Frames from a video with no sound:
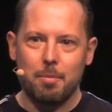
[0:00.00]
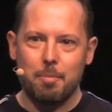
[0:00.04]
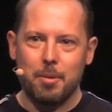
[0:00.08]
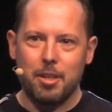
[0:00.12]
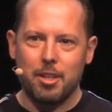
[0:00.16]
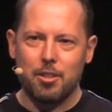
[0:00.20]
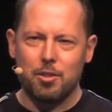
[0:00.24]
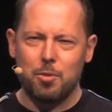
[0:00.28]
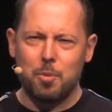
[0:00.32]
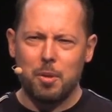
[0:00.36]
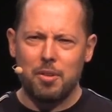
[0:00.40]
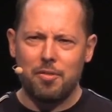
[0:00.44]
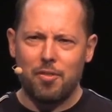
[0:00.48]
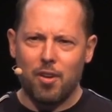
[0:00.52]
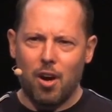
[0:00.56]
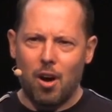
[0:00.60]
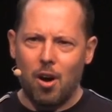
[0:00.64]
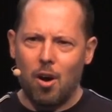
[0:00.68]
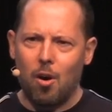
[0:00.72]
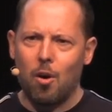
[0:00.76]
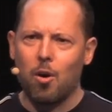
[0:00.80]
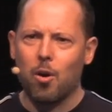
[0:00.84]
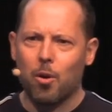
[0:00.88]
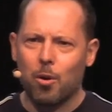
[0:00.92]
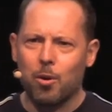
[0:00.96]
because we've
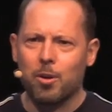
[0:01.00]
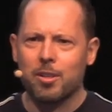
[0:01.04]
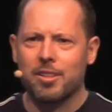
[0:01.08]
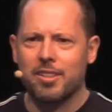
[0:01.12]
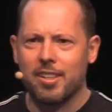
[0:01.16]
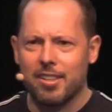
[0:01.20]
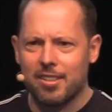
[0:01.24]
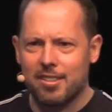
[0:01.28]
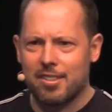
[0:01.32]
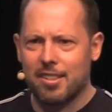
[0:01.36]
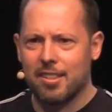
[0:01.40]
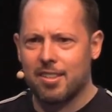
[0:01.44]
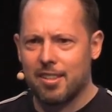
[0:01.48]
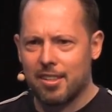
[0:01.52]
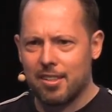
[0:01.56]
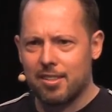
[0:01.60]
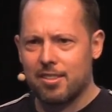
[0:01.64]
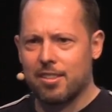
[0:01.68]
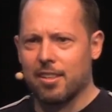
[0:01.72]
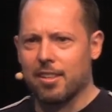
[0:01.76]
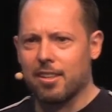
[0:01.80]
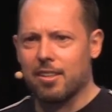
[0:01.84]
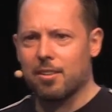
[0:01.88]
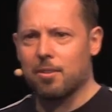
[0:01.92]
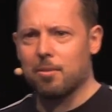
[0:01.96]
all heard this
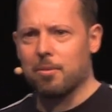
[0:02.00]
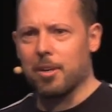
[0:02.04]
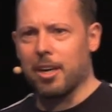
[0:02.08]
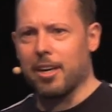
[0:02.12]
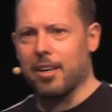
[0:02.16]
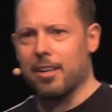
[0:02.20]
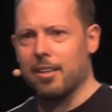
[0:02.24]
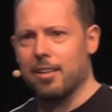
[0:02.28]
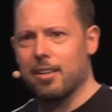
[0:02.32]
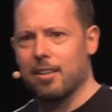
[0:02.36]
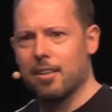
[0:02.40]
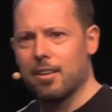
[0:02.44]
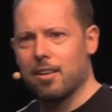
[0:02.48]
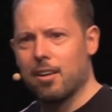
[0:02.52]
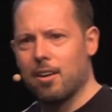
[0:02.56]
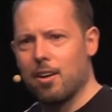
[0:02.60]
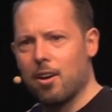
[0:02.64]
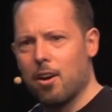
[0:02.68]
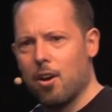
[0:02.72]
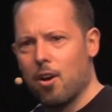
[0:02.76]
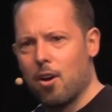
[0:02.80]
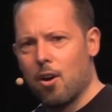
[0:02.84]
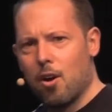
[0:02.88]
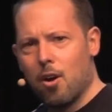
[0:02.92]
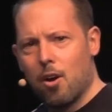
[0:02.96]
statistic, right?
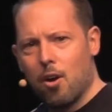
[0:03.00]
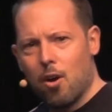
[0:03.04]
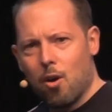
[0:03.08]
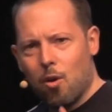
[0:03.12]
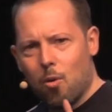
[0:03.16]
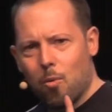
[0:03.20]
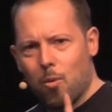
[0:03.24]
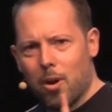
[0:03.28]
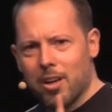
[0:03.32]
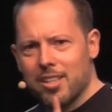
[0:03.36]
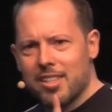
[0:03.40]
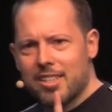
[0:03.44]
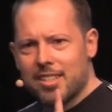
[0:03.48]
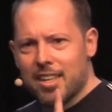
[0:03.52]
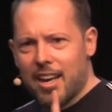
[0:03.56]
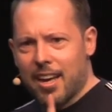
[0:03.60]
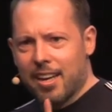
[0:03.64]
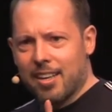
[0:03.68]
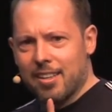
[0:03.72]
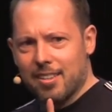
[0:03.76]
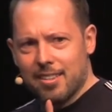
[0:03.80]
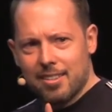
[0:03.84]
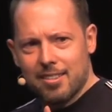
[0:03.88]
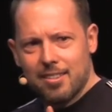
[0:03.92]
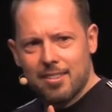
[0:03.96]
One
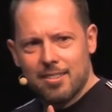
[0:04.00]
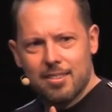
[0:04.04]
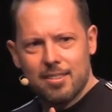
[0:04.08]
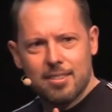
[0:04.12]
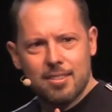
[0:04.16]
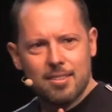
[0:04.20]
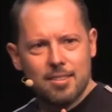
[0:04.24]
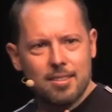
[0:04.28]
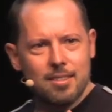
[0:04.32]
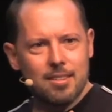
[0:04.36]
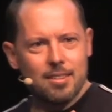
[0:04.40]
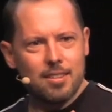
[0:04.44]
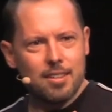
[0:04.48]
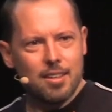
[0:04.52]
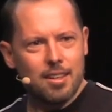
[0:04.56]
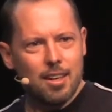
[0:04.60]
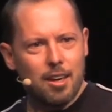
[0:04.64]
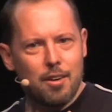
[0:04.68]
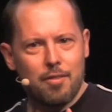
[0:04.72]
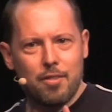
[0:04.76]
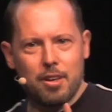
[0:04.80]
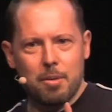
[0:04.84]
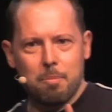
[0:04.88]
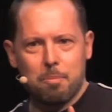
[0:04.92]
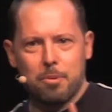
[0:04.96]
second
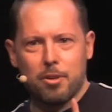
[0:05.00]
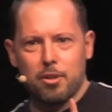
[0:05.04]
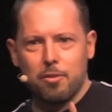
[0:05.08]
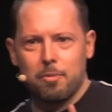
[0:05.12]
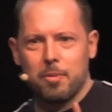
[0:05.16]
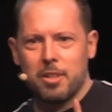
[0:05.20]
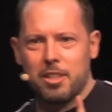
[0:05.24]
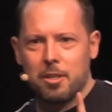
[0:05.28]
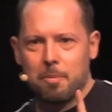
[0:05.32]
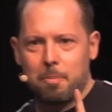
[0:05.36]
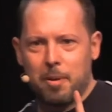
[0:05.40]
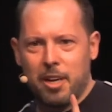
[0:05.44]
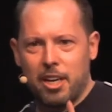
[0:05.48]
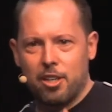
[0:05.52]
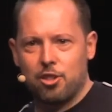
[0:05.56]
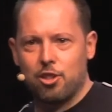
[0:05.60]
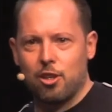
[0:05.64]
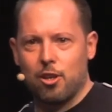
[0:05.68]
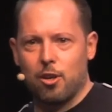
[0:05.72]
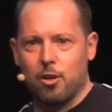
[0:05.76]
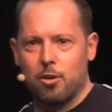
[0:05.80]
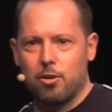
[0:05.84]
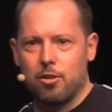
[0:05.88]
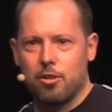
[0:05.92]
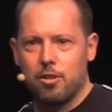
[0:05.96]
of an improvement to page
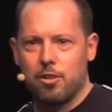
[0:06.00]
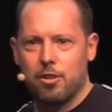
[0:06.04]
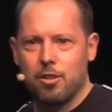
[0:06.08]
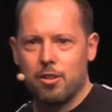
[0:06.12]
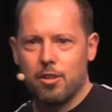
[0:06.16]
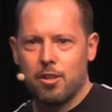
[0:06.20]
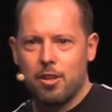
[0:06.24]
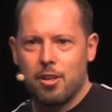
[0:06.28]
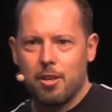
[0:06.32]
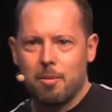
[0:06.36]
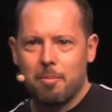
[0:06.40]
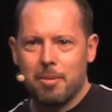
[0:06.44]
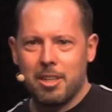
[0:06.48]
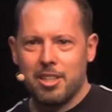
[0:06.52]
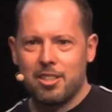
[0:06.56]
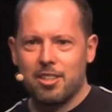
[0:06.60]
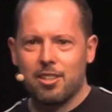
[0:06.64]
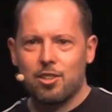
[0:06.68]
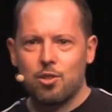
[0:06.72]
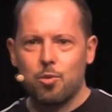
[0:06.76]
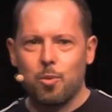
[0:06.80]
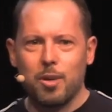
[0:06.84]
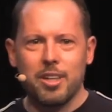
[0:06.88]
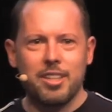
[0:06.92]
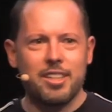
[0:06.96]
load means
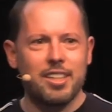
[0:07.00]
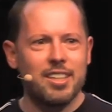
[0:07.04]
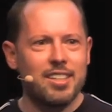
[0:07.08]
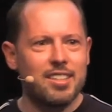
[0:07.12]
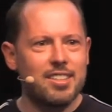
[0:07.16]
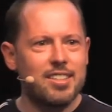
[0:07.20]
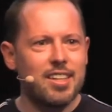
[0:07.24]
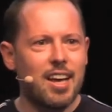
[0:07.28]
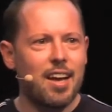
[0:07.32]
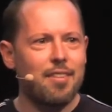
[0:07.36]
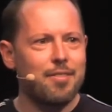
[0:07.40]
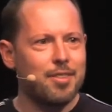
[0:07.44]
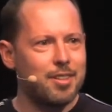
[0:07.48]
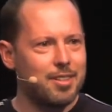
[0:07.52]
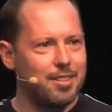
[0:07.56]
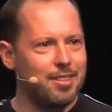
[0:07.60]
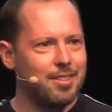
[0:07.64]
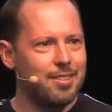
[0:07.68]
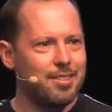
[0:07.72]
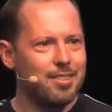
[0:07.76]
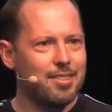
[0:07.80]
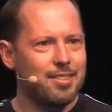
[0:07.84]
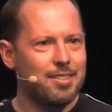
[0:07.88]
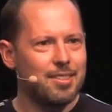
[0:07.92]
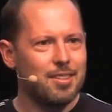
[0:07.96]
that 27
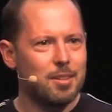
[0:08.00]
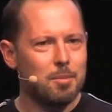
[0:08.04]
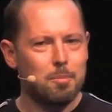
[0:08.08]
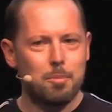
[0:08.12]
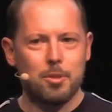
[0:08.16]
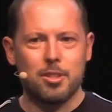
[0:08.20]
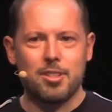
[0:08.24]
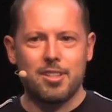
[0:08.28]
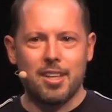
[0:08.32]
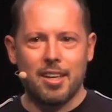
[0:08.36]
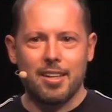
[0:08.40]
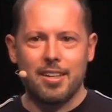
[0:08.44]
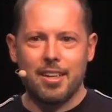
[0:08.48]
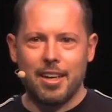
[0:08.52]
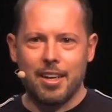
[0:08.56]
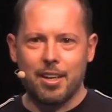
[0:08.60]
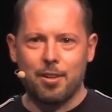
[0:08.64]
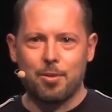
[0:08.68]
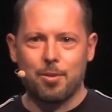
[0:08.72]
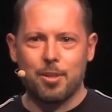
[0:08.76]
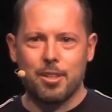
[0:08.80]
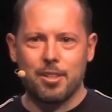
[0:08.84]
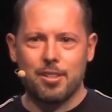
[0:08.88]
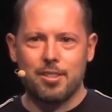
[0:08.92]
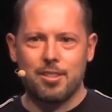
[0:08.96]
percent
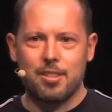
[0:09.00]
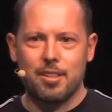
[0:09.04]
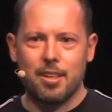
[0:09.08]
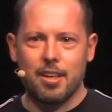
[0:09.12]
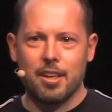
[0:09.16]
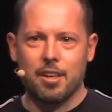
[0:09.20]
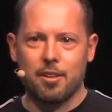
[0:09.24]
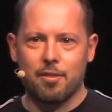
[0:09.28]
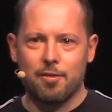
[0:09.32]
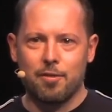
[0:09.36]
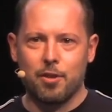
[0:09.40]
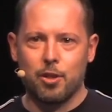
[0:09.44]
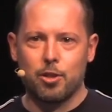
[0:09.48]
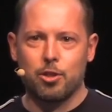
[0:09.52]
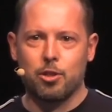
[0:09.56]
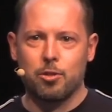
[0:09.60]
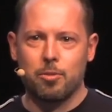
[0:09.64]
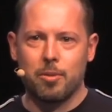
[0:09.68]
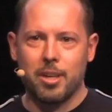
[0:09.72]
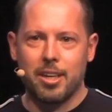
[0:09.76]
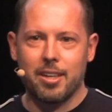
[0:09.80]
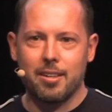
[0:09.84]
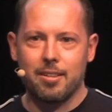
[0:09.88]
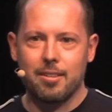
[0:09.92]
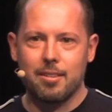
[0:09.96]
increase in conversion
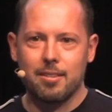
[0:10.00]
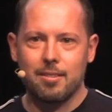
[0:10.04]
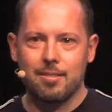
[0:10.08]
rate.